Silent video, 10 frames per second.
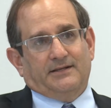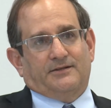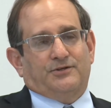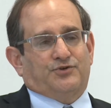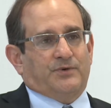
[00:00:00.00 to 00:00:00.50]

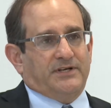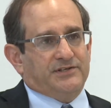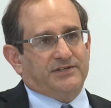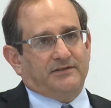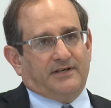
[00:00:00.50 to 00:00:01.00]
the
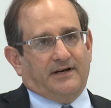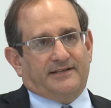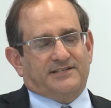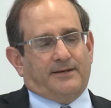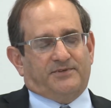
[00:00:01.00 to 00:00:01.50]
traditional
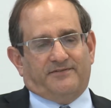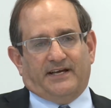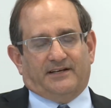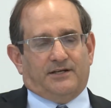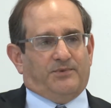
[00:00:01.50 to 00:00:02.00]
concept of
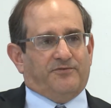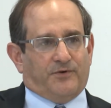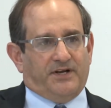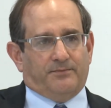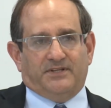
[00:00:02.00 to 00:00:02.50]
academic
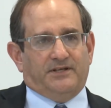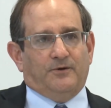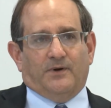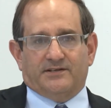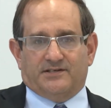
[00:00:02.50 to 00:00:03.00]
freedom in the
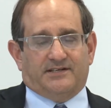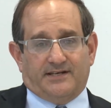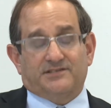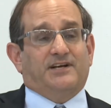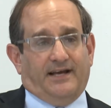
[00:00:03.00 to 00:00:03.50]
US
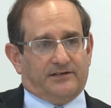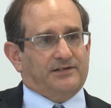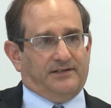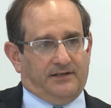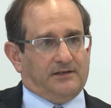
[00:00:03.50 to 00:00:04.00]
doesn't
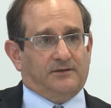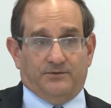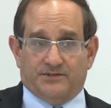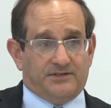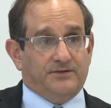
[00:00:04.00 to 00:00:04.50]
actually
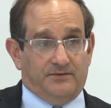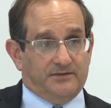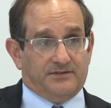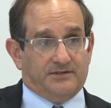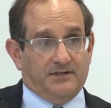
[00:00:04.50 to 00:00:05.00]
include
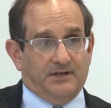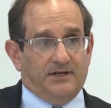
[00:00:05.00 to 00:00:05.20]
students.